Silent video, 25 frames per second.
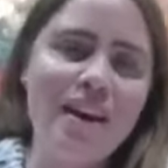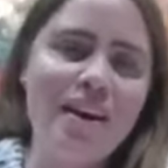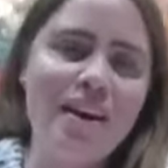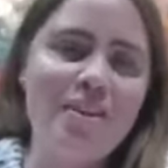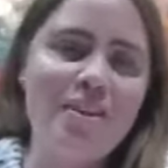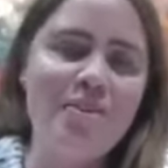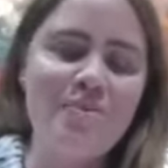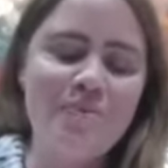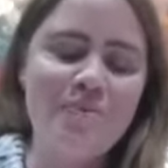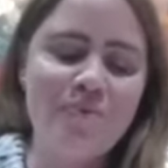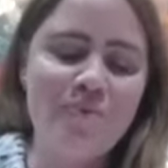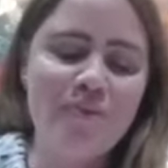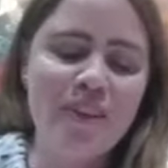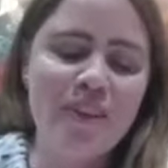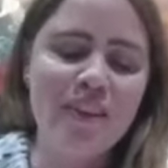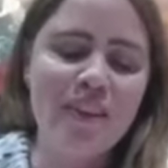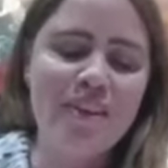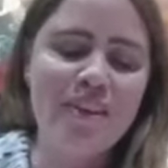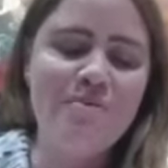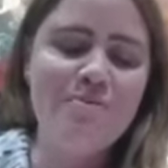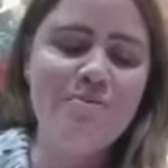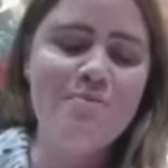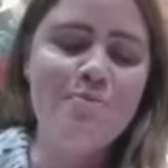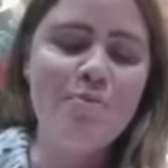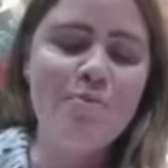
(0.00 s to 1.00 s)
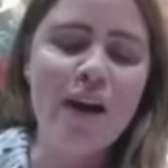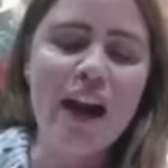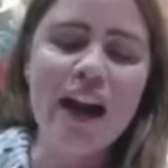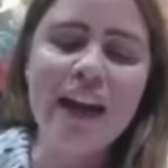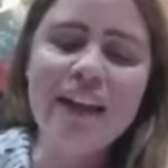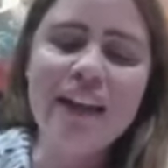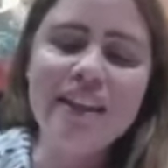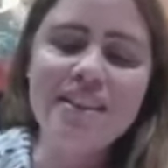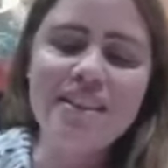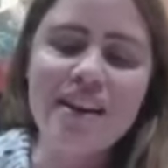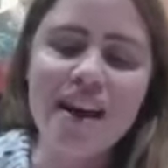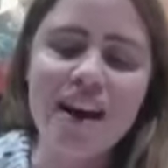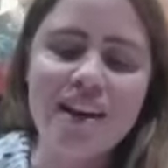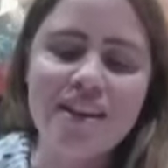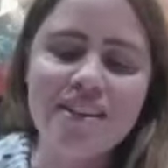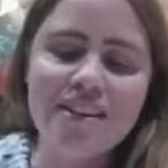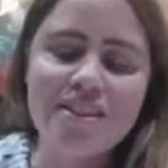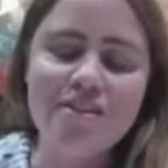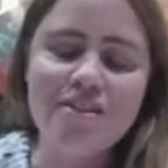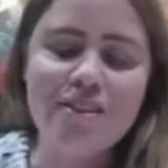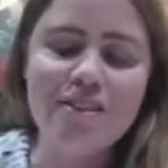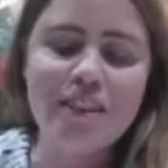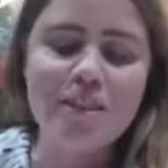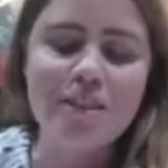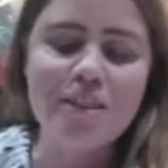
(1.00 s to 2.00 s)
Yeah. Bryony's
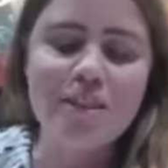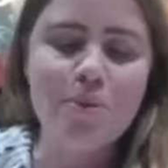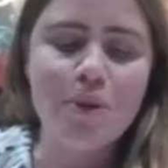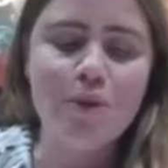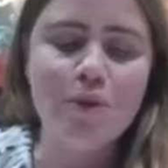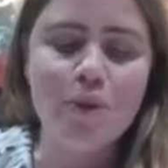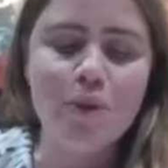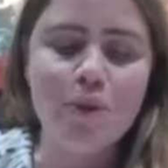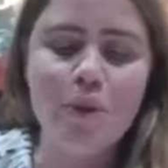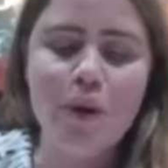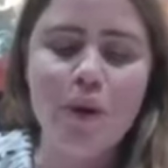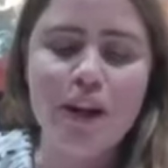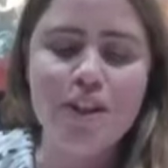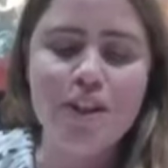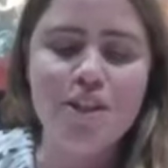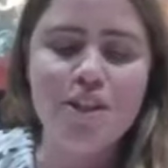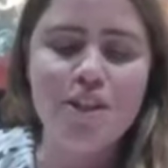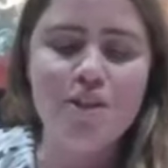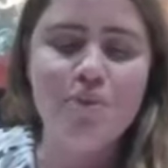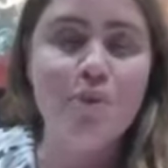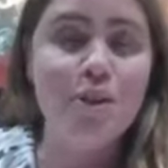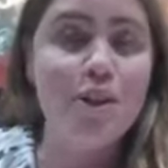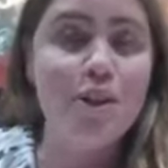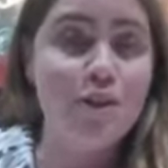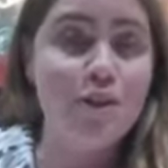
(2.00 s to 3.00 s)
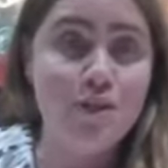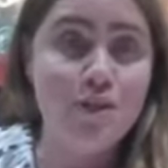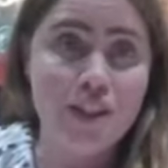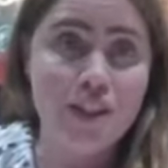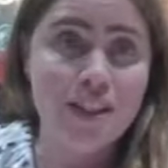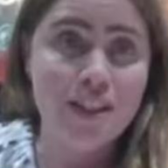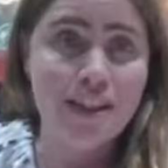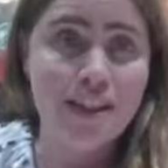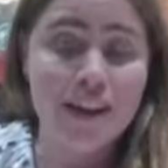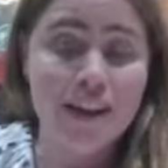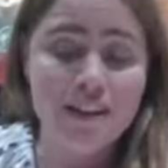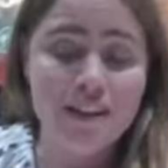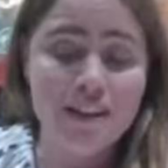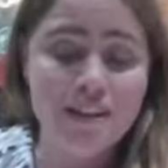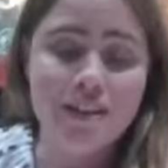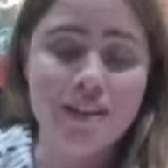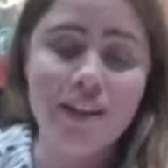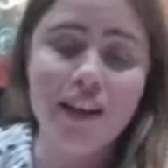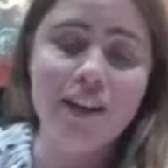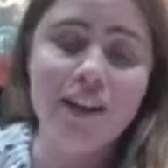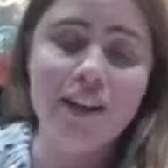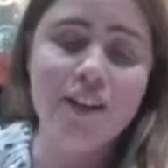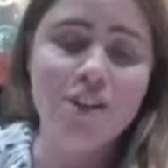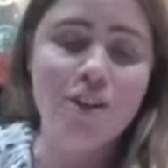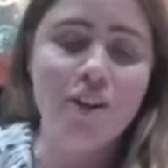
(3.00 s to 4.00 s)
asked a really beautiful question, which you've just started to
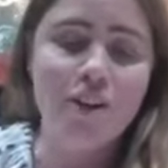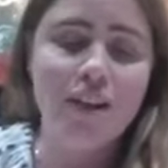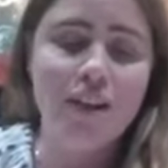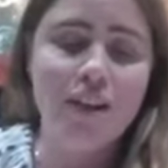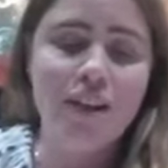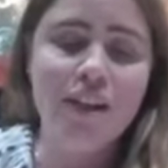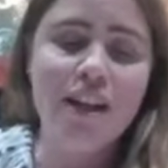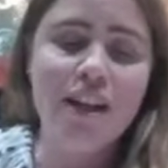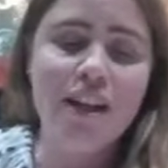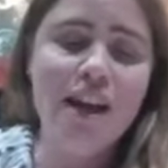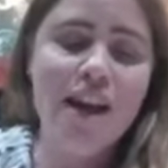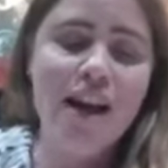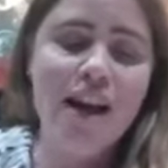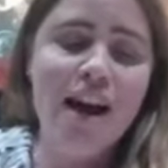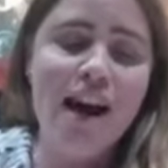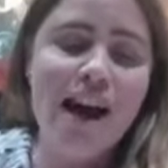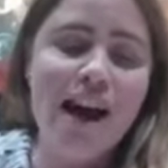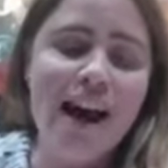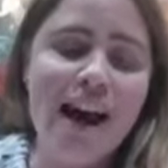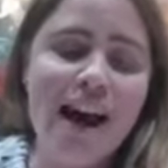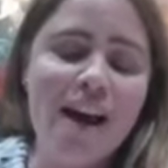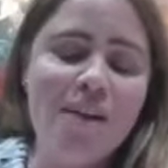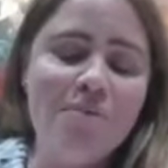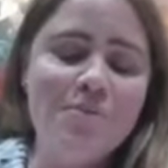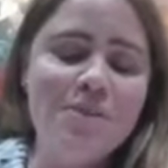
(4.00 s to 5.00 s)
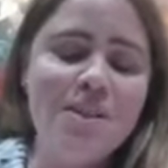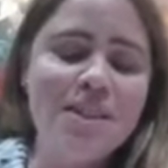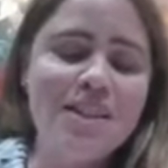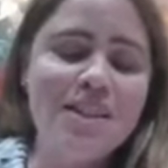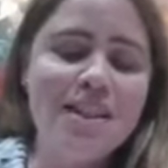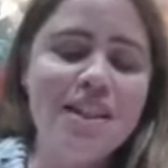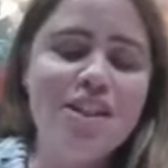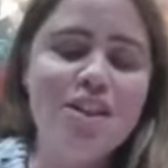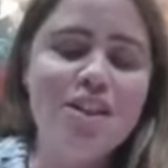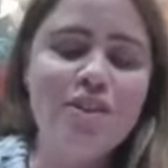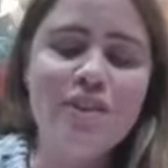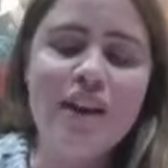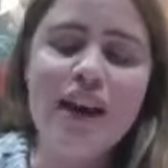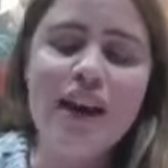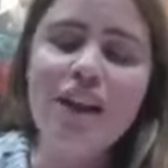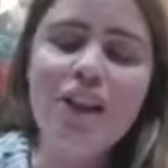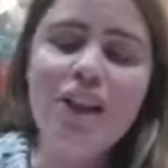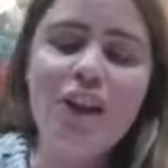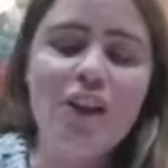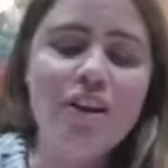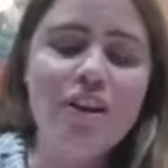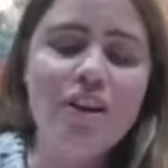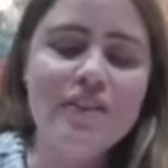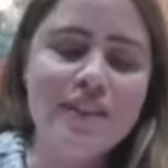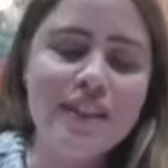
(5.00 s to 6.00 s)
touch on. She said, you've had a
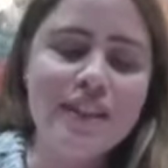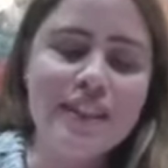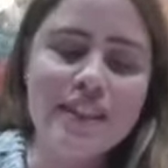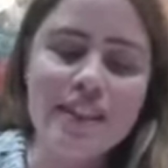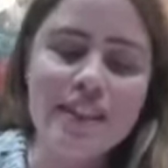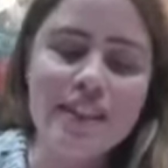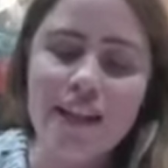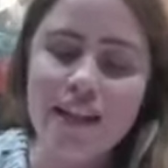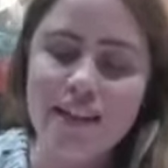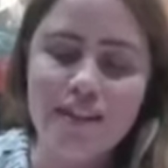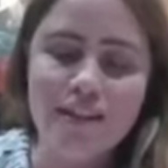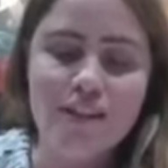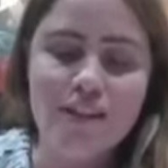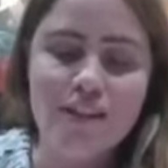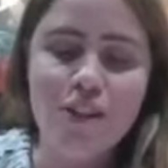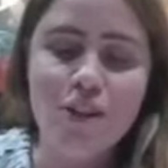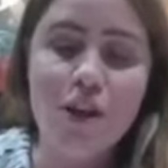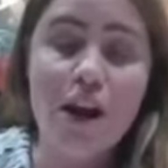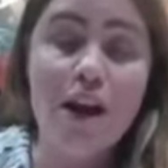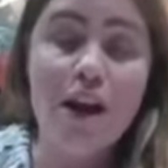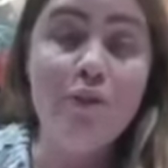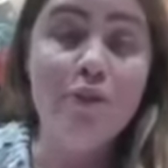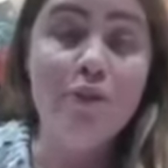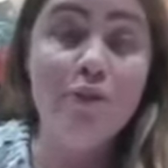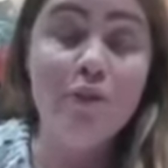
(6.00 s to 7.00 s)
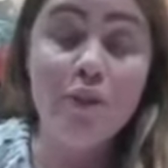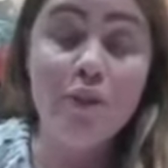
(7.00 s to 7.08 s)
lot of success. Do you